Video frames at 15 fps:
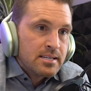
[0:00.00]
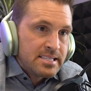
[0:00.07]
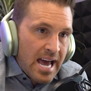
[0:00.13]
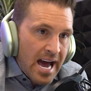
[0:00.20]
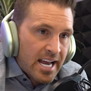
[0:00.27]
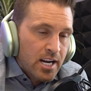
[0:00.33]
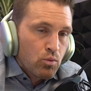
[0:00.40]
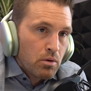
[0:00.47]

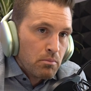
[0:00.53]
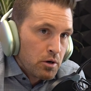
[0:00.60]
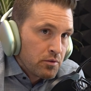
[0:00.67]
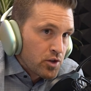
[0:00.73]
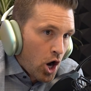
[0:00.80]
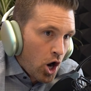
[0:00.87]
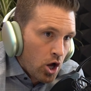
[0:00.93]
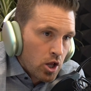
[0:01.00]
Data
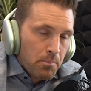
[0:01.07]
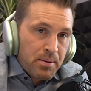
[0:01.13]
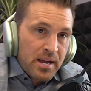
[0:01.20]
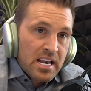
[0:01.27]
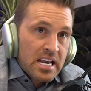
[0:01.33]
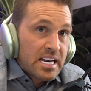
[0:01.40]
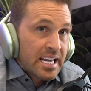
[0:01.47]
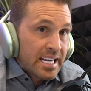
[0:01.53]
removes all
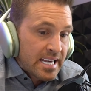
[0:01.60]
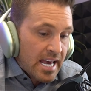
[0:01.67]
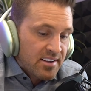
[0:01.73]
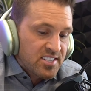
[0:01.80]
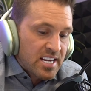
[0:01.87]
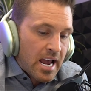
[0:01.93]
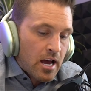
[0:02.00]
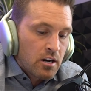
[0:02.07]
opinion and
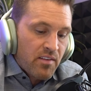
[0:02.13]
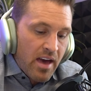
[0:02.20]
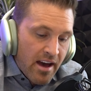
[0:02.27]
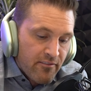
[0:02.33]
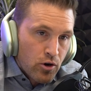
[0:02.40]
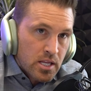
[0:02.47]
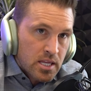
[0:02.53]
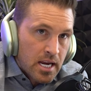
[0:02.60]
guessing out of
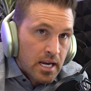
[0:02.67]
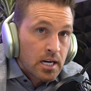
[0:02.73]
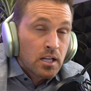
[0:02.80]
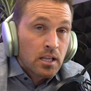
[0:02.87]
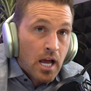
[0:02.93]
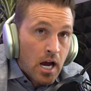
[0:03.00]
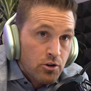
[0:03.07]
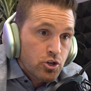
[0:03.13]
everything and
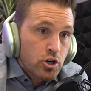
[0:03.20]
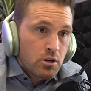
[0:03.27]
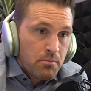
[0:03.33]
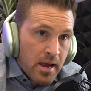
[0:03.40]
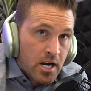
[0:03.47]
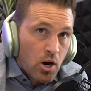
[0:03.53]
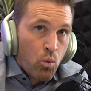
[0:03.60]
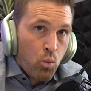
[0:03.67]
allows you to
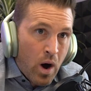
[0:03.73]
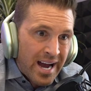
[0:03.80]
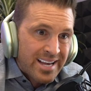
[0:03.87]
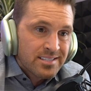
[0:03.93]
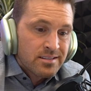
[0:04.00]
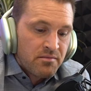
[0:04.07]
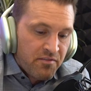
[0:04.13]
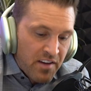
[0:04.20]
make a
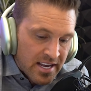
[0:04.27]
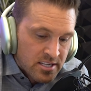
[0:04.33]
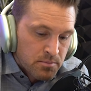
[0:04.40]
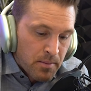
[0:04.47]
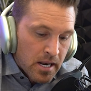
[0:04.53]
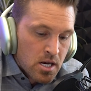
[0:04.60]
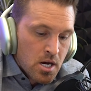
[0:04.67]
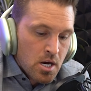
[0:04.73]
wise
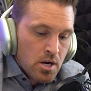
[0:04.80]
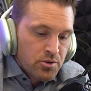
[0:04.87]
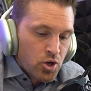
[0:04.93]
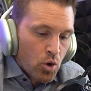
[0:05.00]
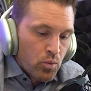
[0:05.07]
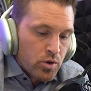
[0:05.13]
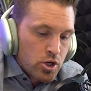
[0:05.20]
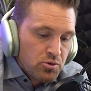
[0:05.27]
investment.
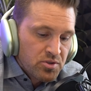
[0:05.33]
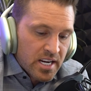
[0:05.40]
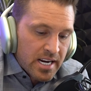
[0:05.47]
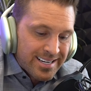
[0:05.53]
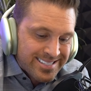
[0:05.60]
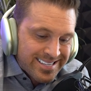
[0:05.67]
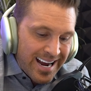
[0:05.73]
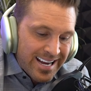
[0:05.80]
So
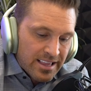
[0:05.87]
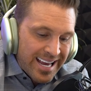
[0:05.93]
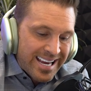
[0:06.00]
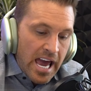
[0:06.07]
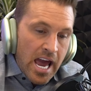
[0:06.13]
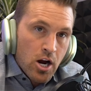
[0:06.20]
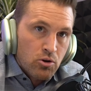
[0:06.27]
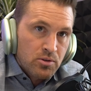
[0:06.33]
using a site
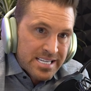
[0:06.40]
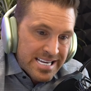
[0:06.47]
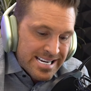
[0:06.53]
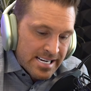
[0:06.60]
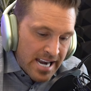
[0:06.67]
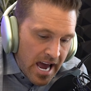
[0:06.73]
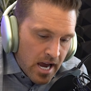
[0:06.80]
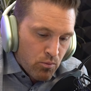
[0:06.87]
like
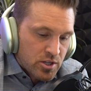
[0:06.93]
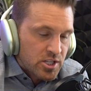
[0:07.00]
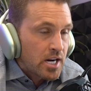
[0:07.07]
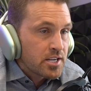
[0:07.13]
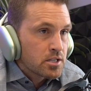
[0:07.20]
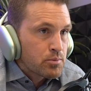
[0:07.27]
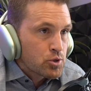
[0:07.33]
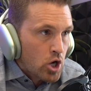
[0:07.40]
AirDNA, which
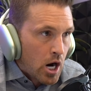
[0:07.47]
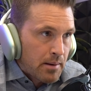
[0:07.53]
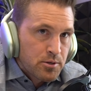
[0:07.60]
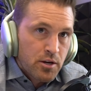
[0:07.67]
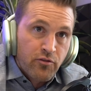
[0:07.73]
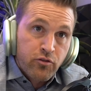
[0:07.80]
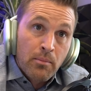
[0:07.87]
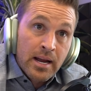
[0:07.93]
I subscribe
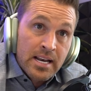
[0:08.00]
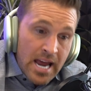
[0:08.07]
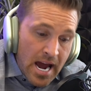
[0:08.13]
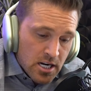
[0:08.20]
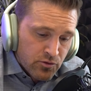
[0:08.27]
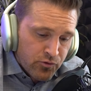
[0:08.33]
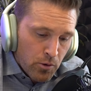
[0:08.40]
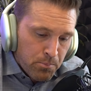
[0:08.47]
to for my
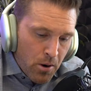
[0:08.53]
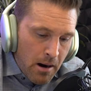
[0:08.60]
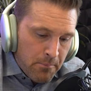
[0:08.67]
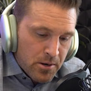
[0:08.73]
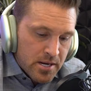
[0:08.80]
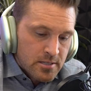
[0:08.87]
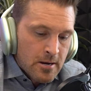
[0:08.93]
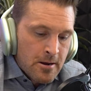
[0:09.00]
Nashville
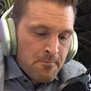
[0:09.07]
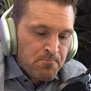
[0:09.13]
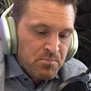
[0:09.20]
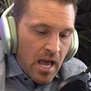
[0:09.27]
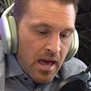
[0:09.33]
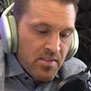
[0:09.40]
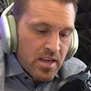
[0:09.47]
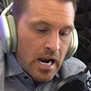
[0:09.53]
properties,
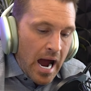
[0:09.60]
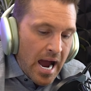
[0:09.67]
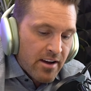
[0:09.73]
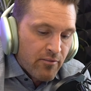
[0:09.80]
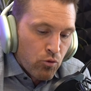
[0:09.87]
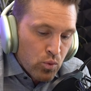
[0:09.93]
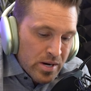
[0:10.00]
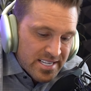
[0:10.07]
and then I
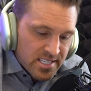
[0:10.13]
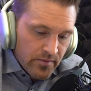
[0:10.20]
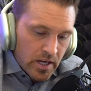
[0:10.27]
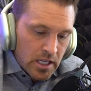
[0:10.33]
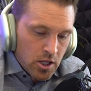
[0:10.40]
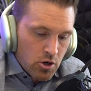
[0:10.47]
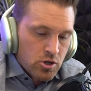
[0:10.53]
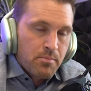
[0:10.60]
have
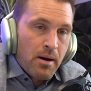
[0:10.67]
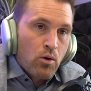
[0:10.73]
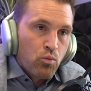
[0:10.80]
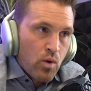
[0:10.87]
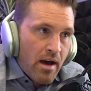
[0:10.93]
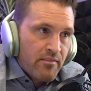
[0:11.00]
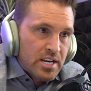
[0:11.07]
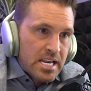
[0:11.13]
recently learned
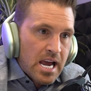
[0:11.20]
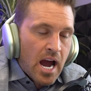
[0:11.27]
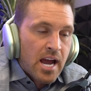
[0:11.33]
about Revity.